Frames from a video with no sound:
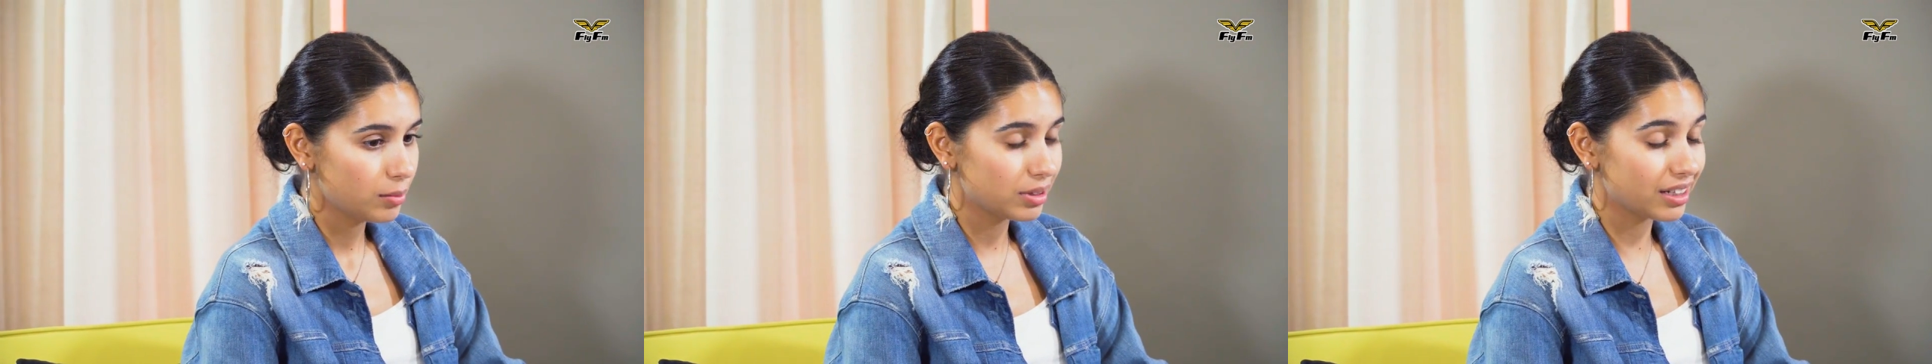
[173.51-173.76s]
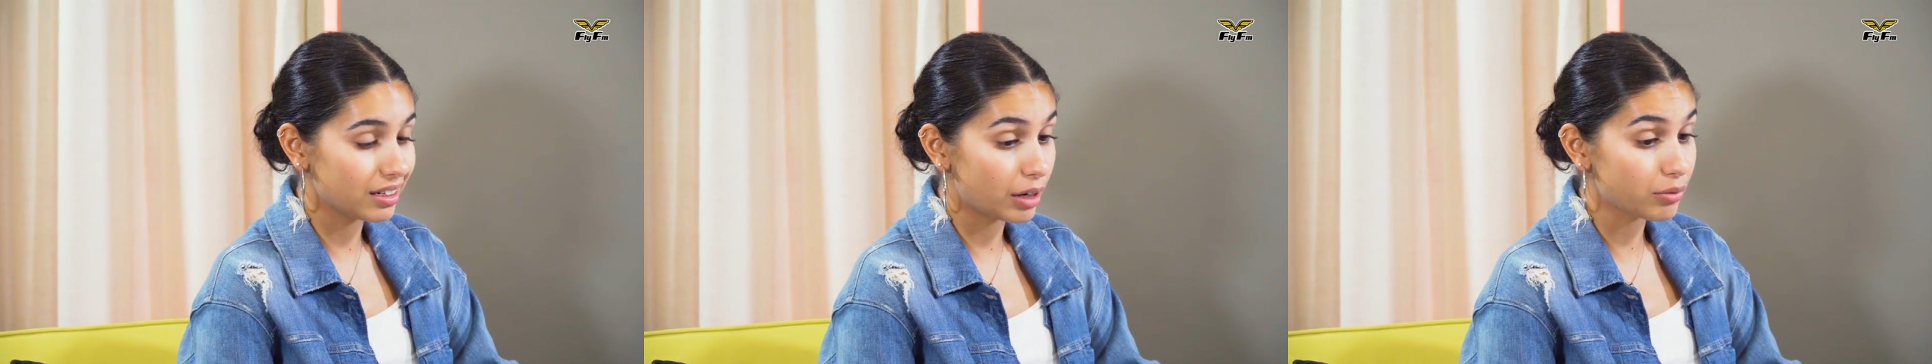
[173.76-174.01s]

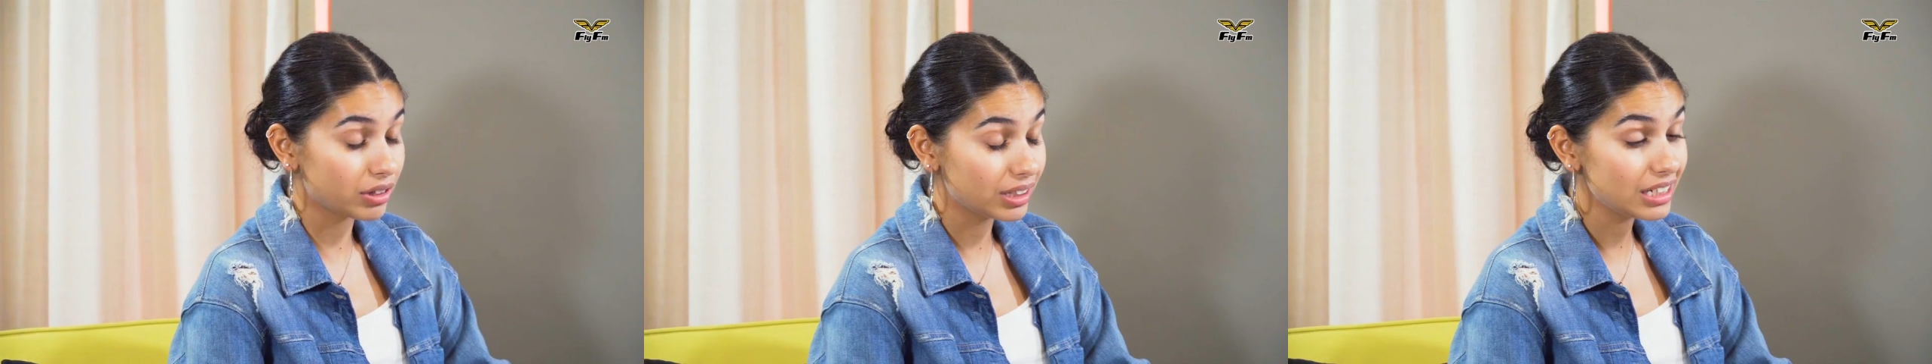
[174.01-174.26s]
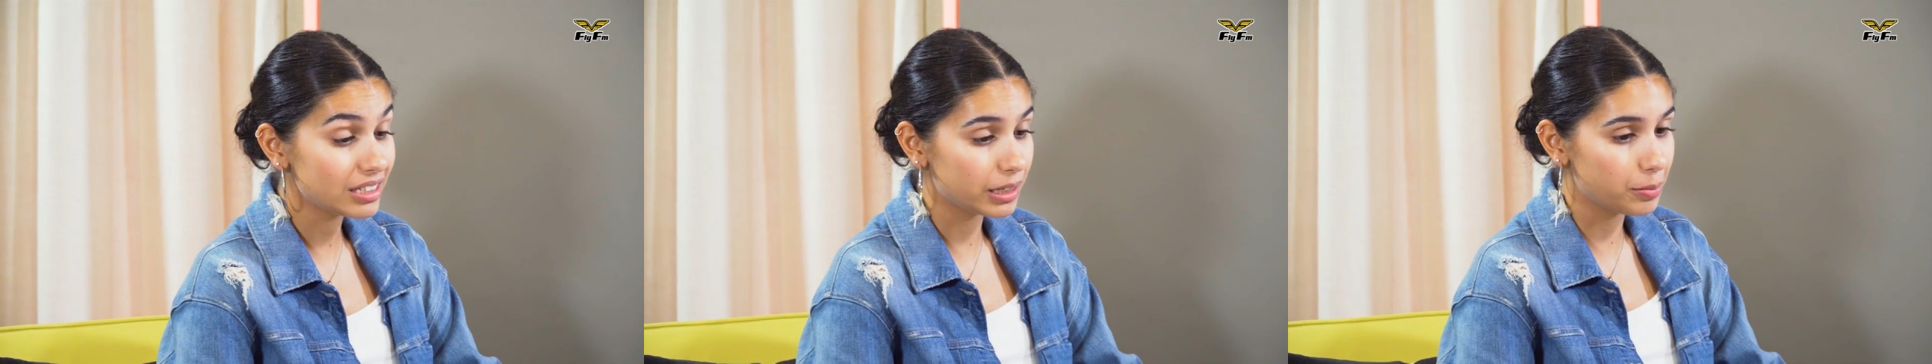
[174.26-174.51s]
but then I
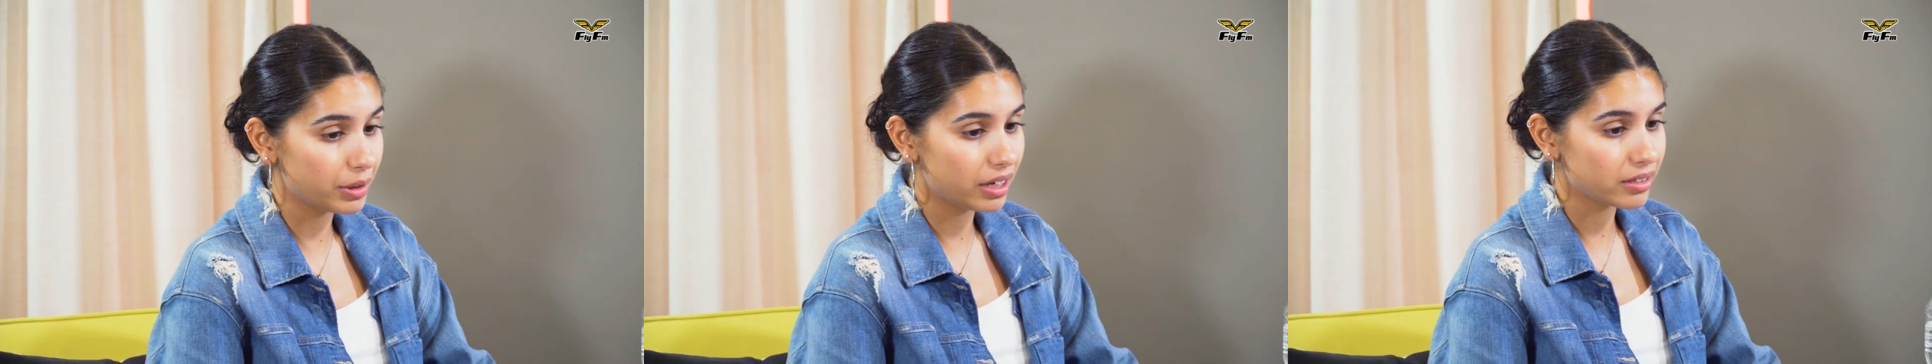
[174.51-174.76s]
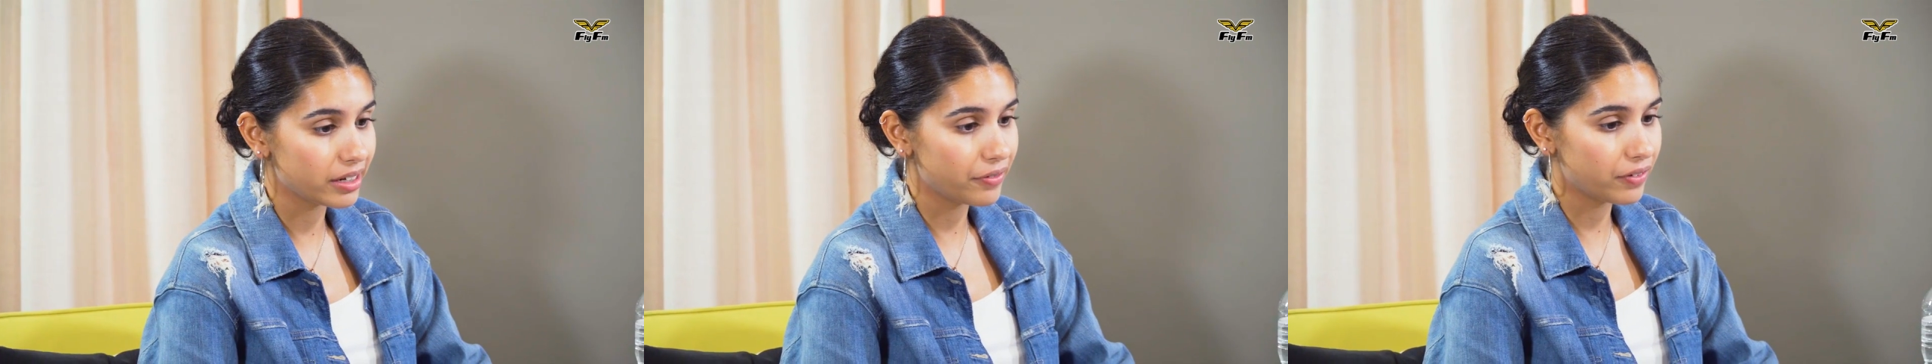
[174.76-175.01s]
released it
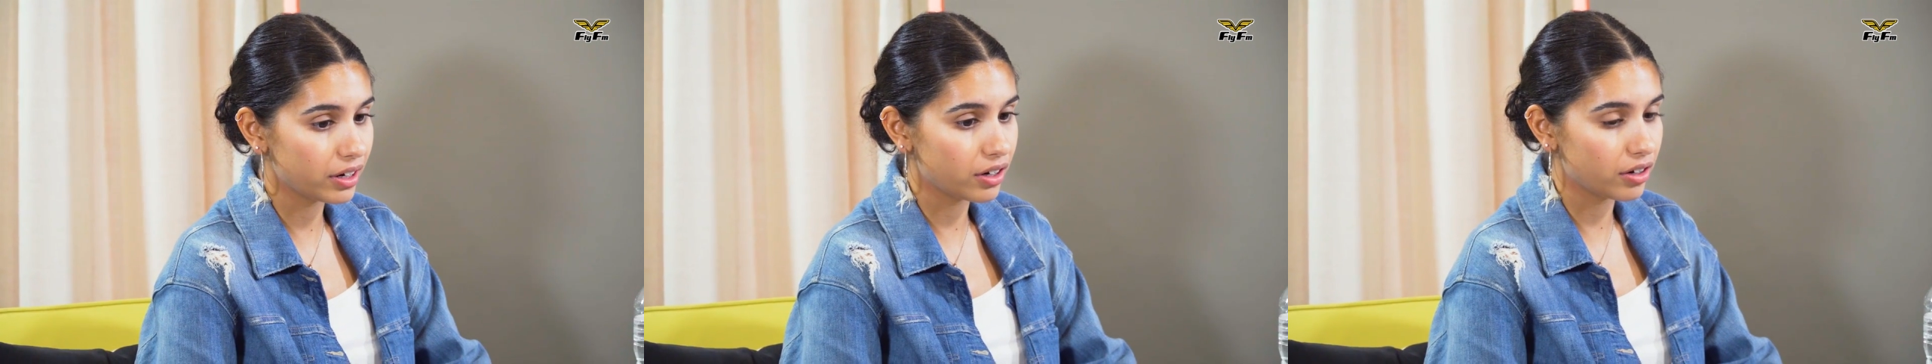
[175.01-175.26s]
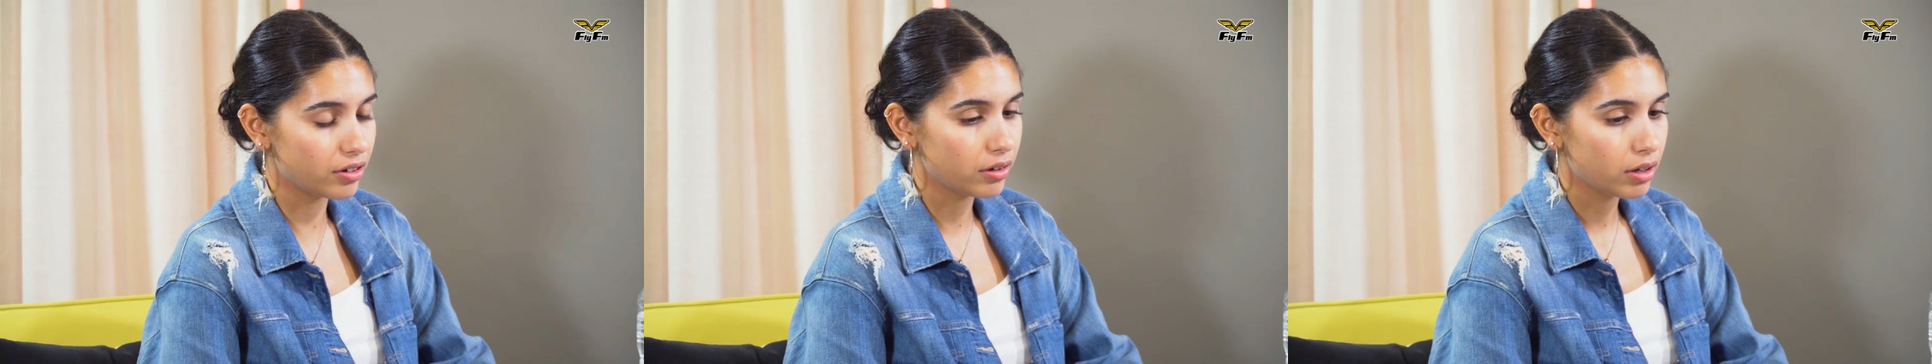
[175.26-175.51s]
because I
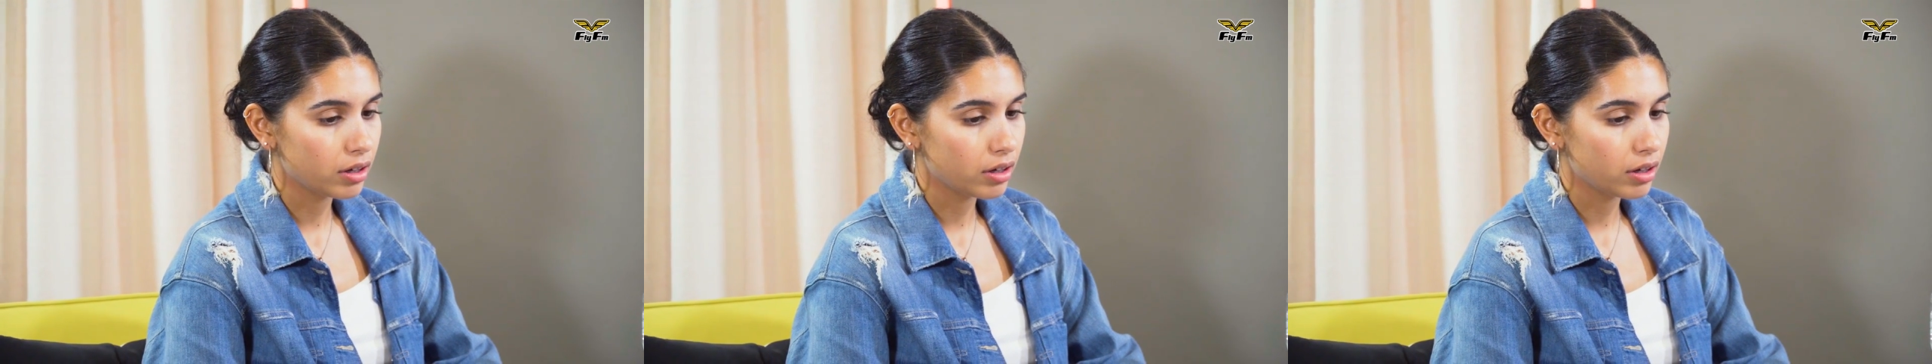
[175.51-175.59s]
figured